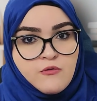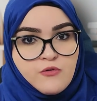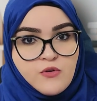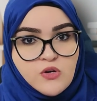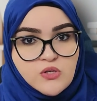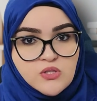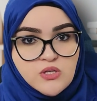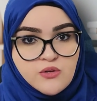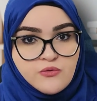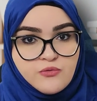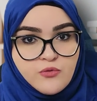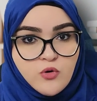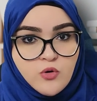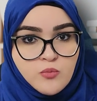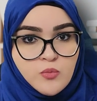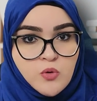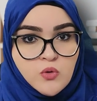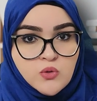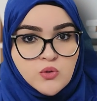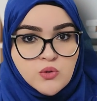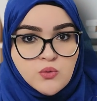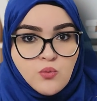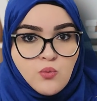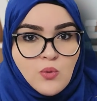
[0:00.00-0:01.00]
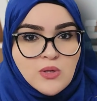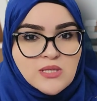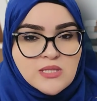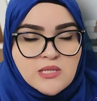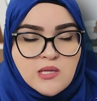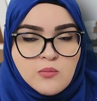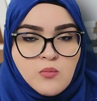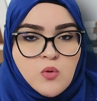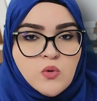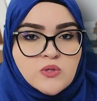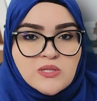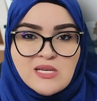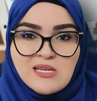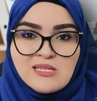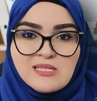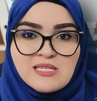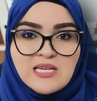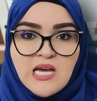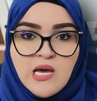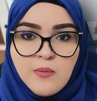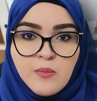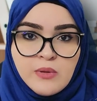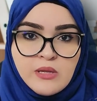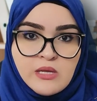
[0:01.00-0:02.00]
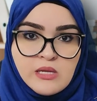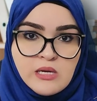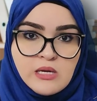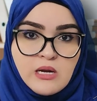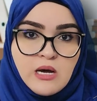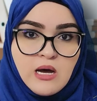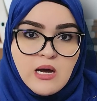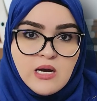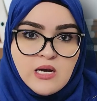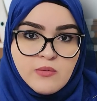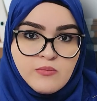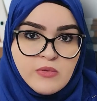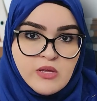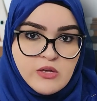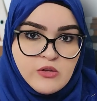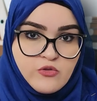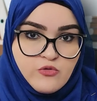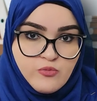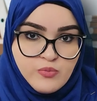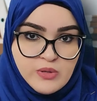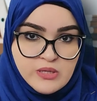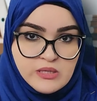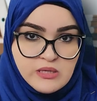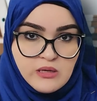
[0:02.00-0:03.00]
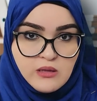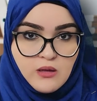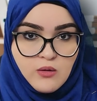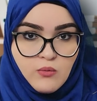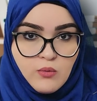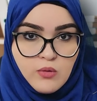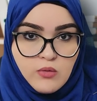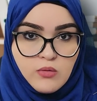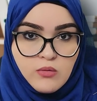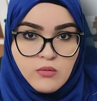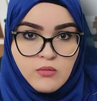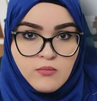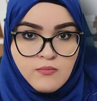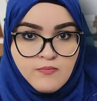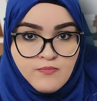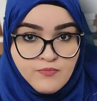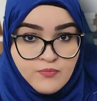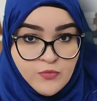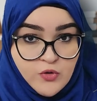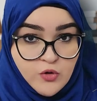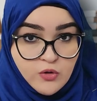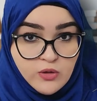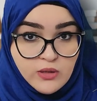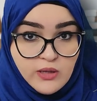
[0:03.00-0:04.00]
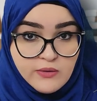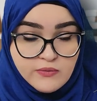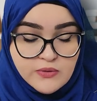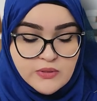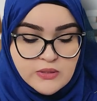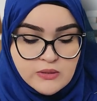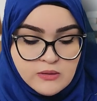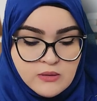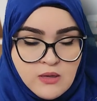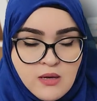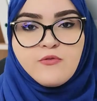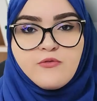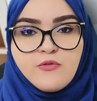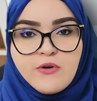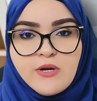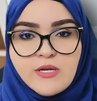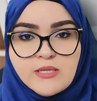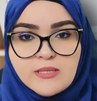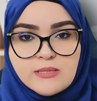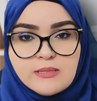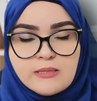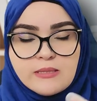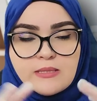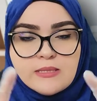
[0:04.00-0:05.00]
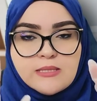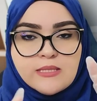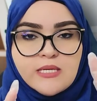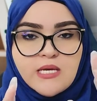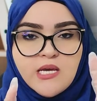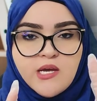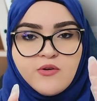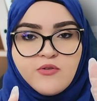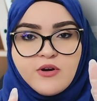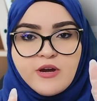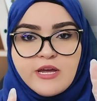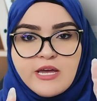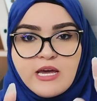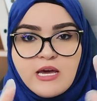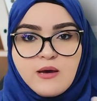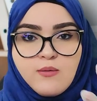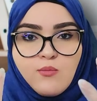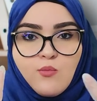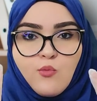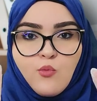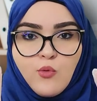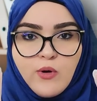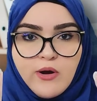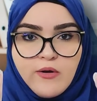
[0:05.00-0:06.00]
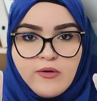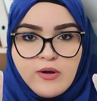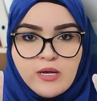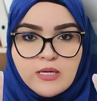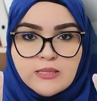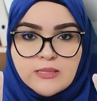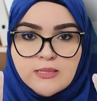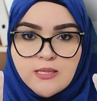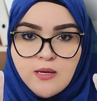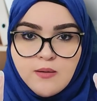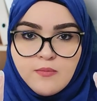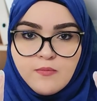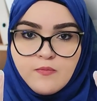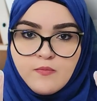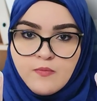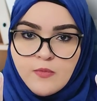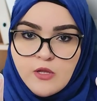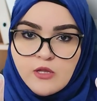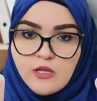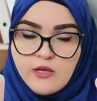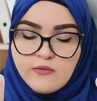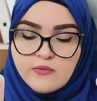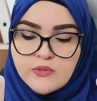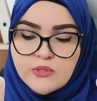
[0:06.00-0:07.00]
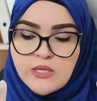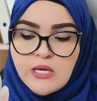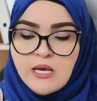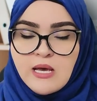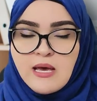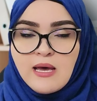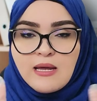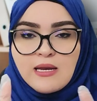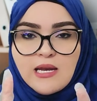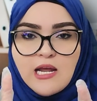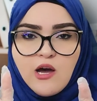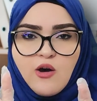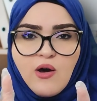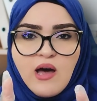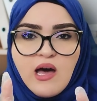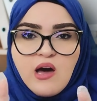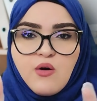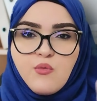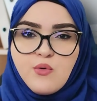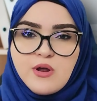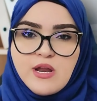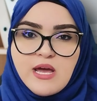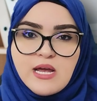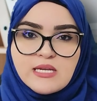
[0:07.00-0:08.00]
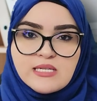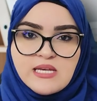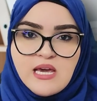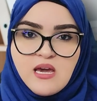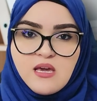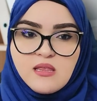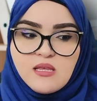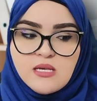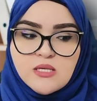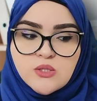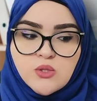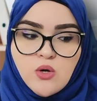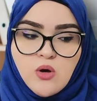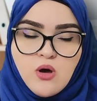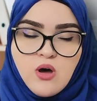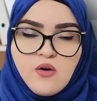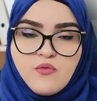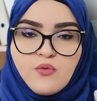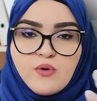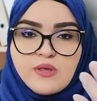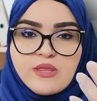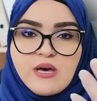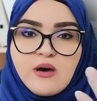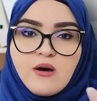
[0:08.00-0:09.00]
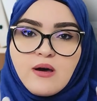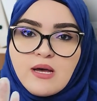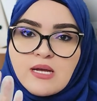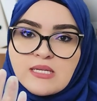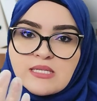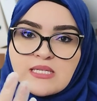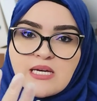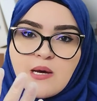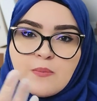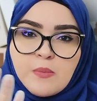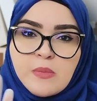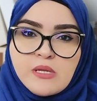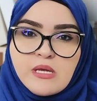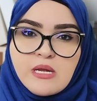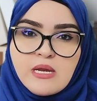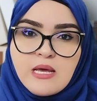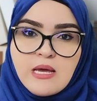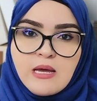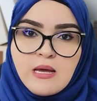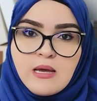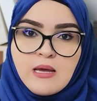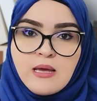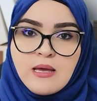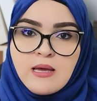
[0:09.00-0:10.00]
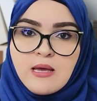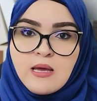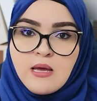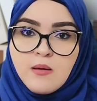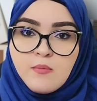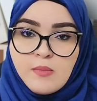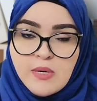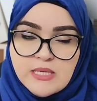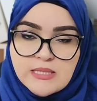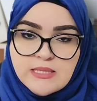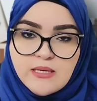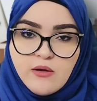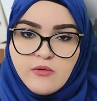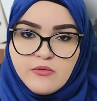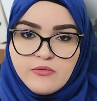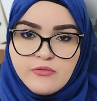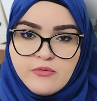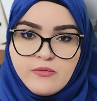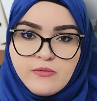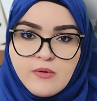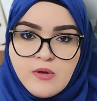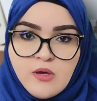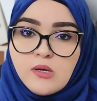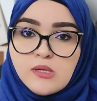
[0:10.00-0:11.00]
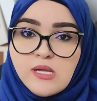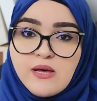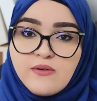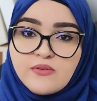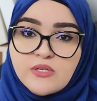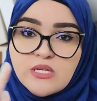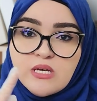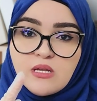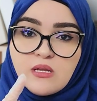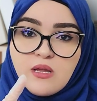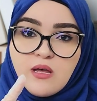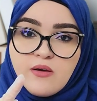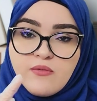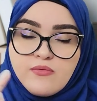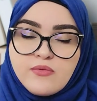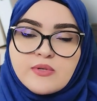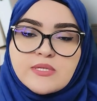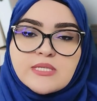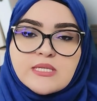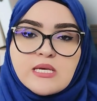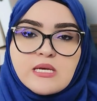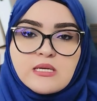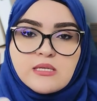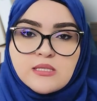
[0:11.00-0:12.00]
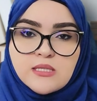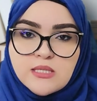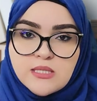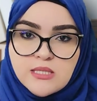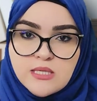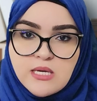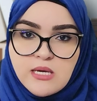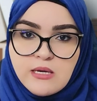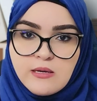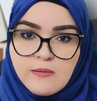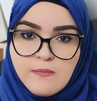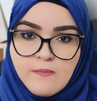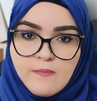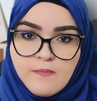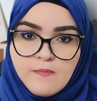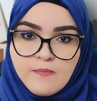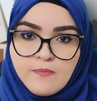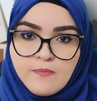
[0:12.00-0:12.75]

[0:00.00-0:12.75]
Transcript: First and foremost, what's the most contaminated item that you've been dealing with? Your gloves. For instance, here I am wearing some gloves. Now, how would I take these off without contaminating myself? Glove to glove, skin to skin.